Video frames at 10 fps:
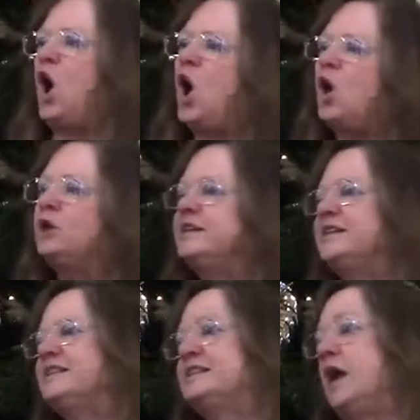called
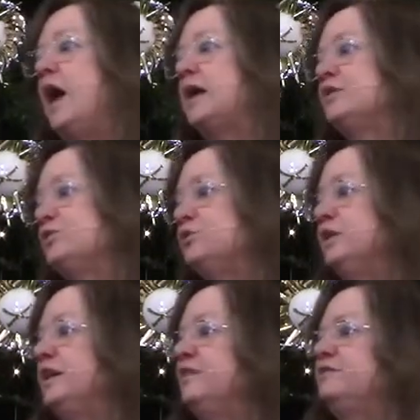his son, who
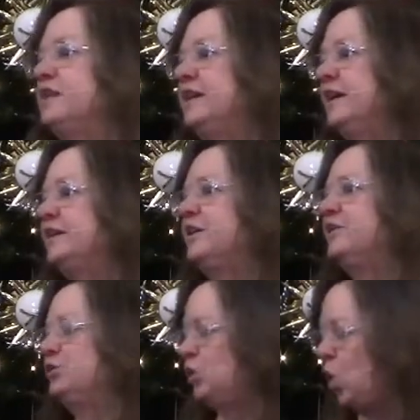lived in
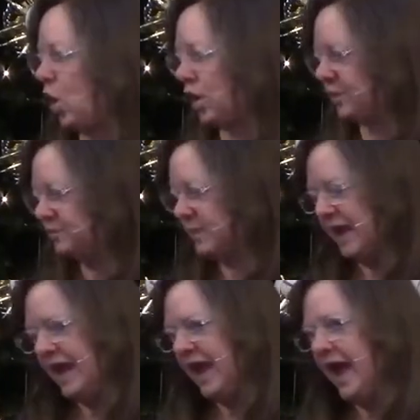New York.
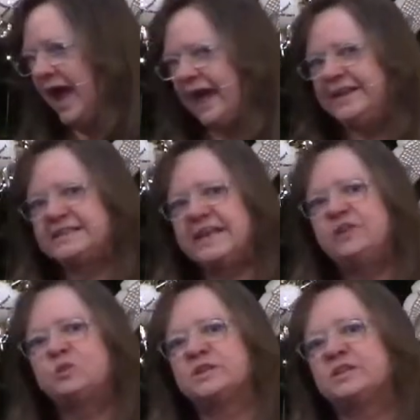And he
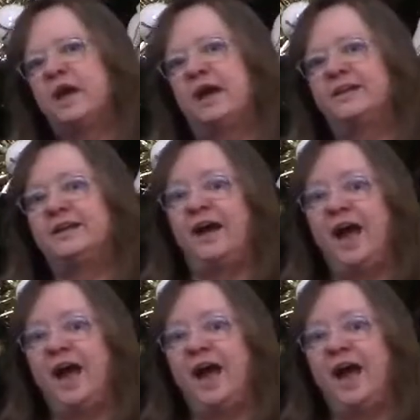said to his son,